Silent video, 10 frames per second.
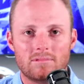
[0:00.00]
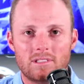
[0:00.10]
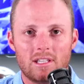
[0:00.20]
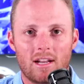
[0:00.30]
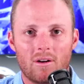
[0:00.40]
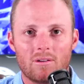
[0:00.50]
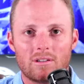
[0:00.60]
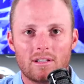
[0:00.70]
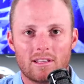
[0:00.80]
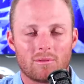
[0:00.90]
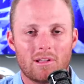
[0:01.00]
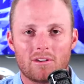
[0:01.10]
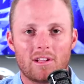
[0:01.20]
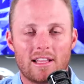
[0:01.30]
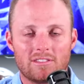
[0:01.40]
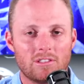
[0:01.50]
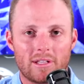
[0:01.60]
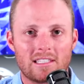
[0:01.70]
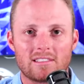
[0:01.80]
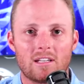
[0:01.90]
you know, at 3:30 in the
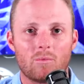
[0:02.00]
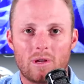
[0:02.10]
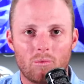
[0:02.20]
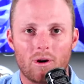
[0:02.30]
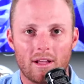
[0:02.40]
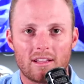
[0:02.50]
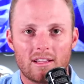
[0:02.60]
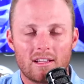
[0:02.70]
afternoon, like I said, in week one.